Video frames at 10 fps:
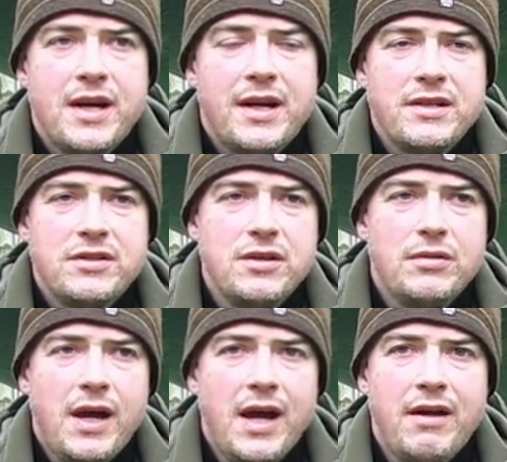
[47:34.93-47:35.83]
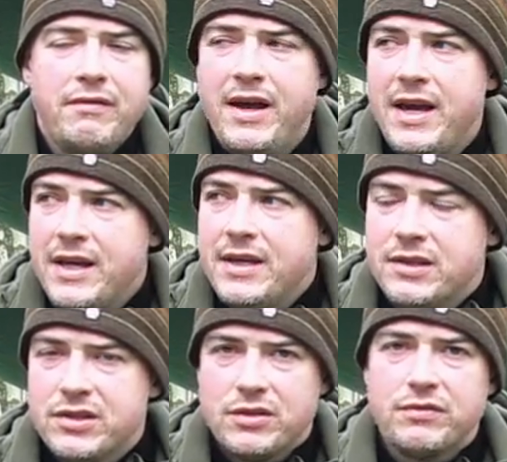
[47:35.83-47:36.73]
and I do have
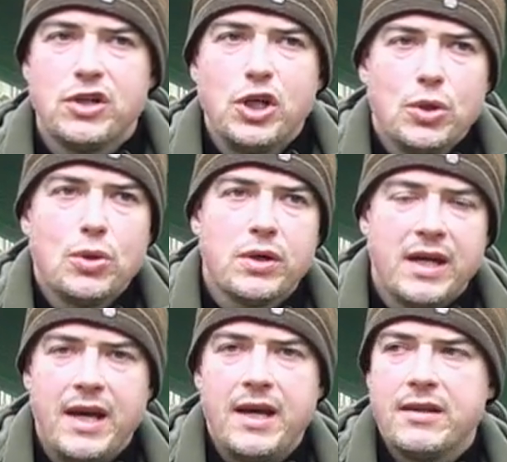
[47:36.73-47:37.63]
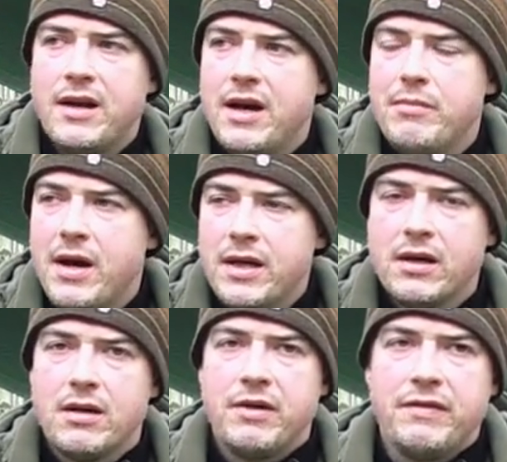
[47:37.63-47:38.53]
a sort of core kit that I might come,